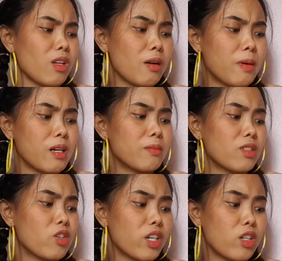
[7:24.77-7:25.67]
parang mas
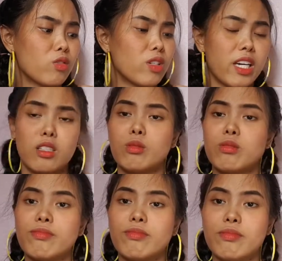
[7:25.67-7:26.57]
okay kung yellow.
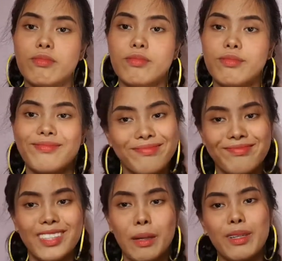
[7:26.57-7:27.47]

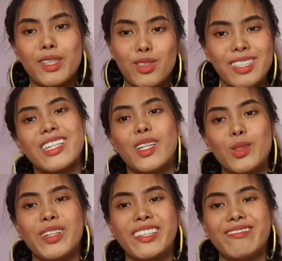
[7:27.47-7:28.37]
I'm gonna use the
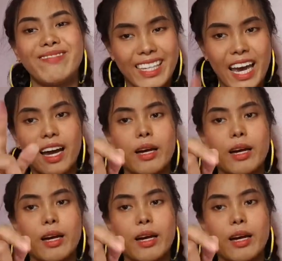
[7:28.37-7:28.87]
yellow one. Yeah.